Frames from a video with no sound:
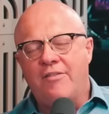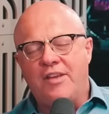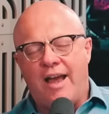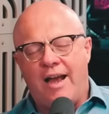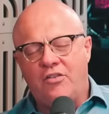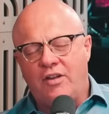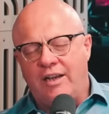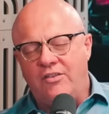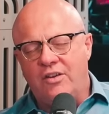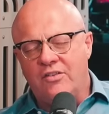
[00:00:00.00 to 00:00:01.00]
have to
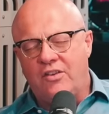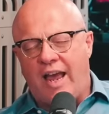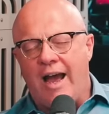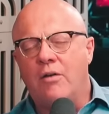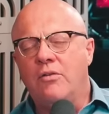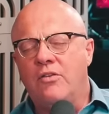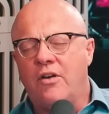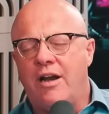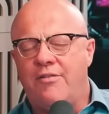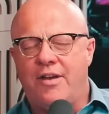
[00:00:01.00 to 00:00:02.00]
actually exist
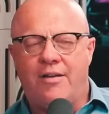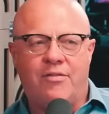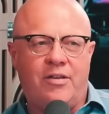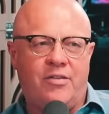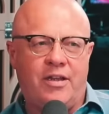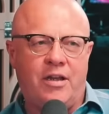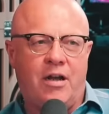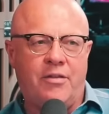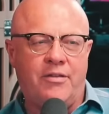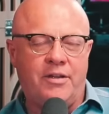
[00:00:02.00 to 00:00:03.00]
outside of everything
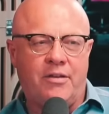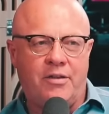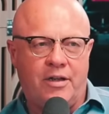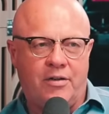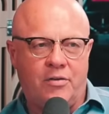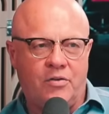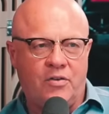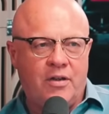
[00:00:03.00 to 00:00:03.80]
other than the theaters.